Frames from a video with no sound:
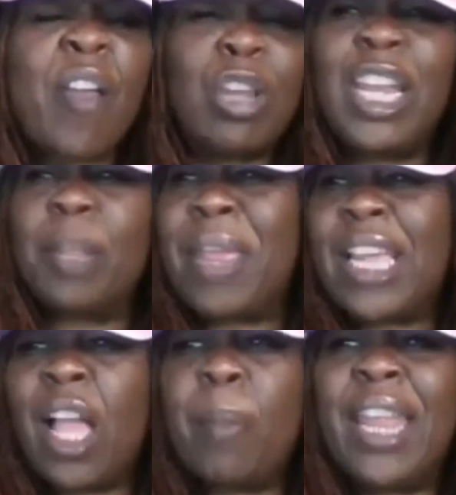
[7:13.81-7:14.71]
Trying to
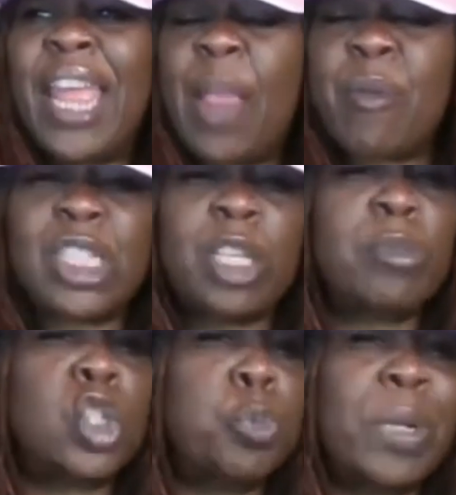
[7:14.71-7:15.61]
make Kamala Harris
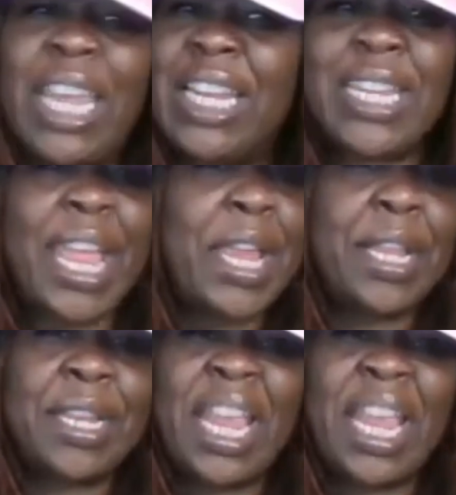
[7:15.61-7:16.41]
some super candidate.